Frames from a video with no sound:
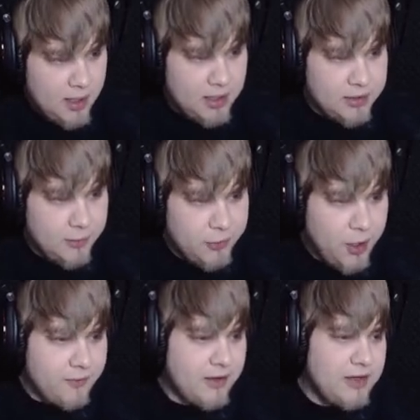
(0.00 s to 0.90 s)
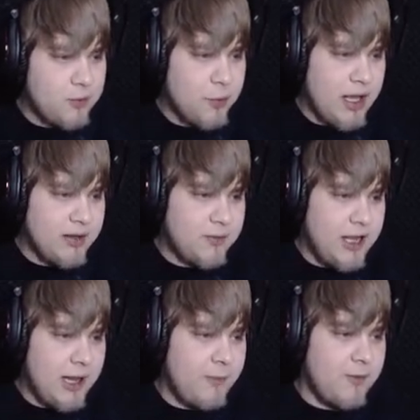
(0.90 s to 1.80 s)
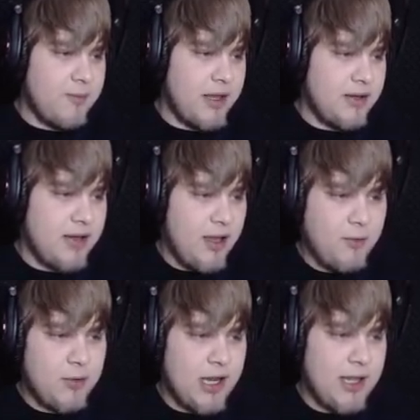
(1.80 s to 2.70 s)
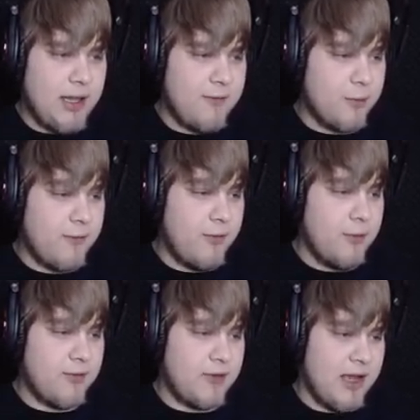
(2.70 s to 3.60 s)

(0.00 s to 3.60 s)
I don't know if I did well to help them, but how could I have refused?